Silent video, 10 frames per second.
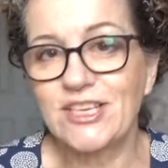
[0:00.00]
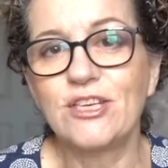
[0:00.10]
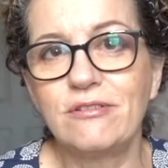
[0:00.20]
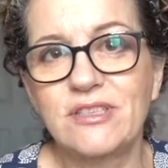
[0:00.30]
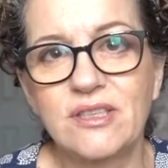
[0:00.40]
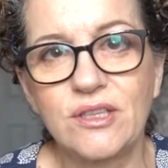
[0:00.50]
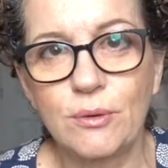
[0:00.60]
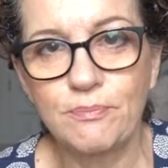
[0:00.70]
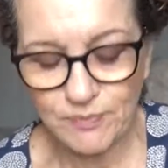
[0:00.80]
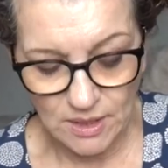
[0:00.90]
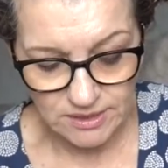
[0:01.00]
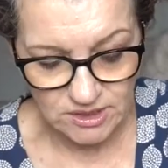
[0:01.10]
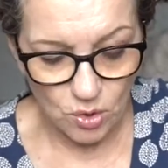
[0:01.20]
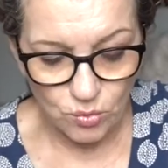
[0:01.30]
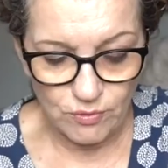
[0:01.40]
use them as
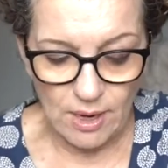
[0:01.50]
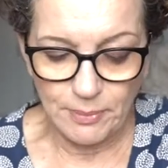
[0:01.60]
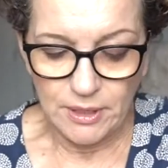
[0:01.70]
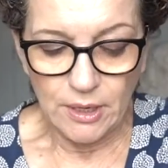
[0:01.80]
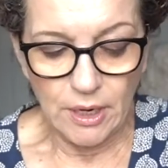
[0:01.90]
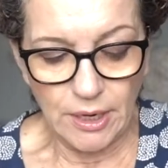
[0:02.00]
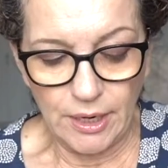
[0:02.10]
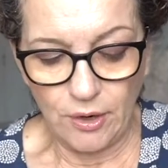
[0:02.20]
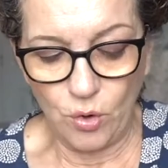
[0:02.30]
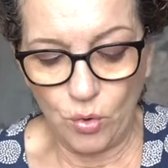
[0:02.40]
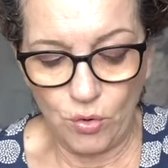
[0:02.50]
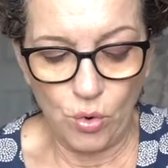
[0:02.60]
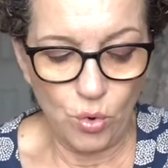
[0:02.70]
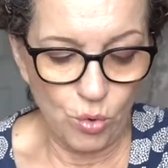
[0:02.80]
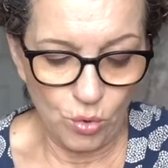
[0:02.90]
salt rub
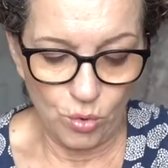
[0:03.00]
or